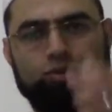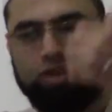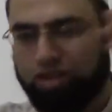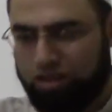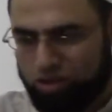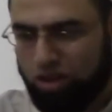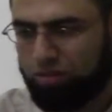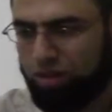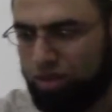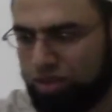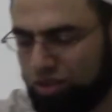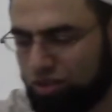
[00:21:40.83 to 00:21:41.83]
We're going to talk
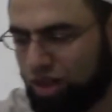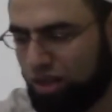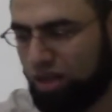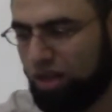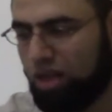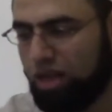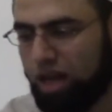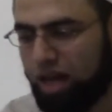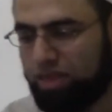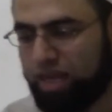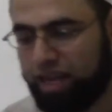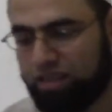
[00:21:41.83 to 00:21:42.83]
about this inshallah
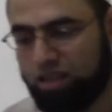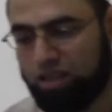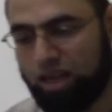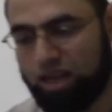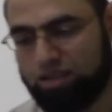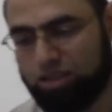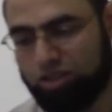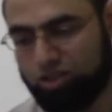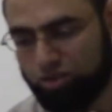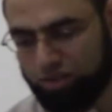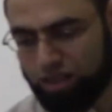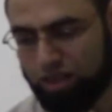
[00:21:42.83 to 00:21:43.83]
at the end, in the last lecture
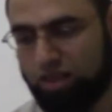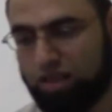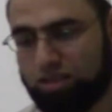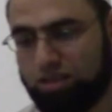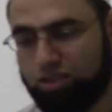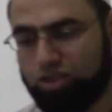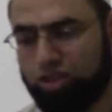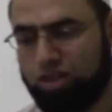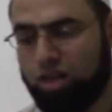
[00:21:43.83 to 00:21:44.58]
or second last lecture.